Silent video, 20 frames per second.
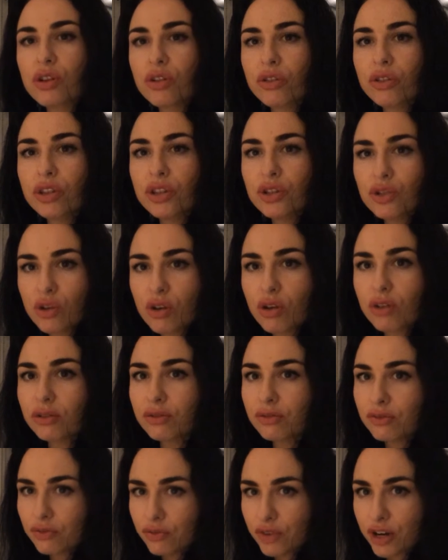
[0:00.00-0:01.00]
on the
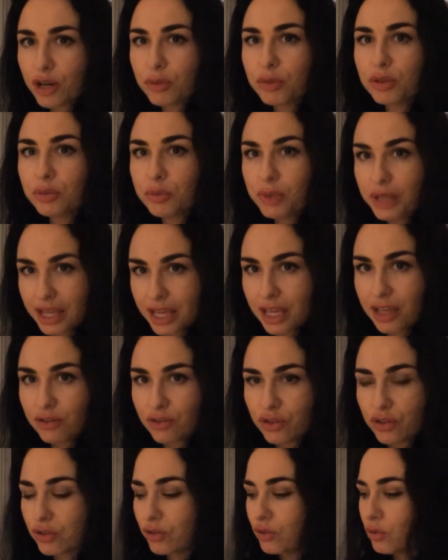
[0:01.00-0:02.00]
non-verbal
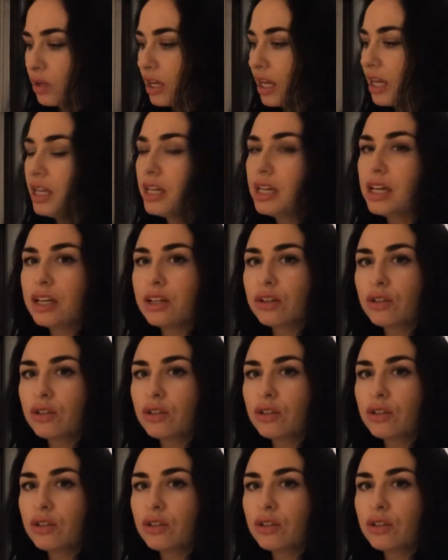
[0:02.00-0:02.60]
behaviours, okay?